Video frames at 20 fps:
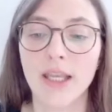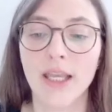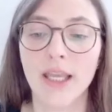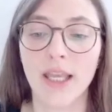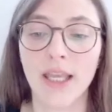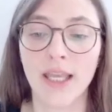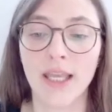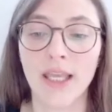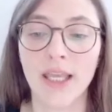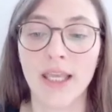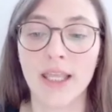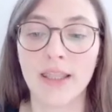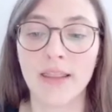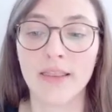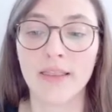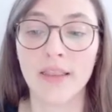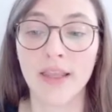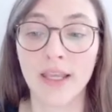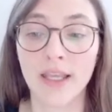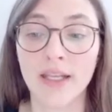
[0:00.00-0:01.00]

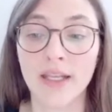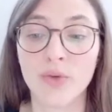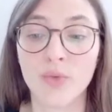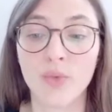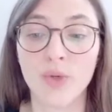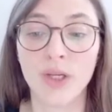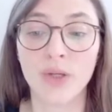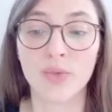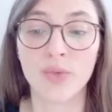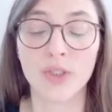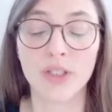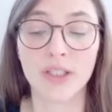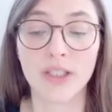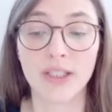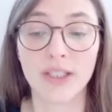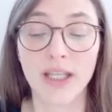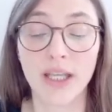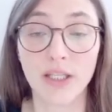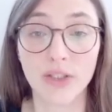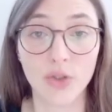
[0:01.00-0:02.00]
and then we will
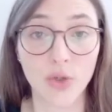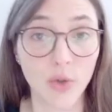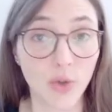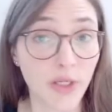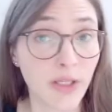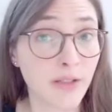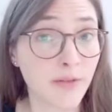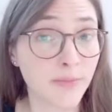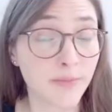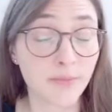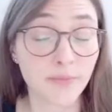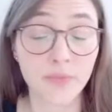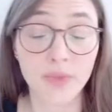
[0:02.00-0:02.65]
get going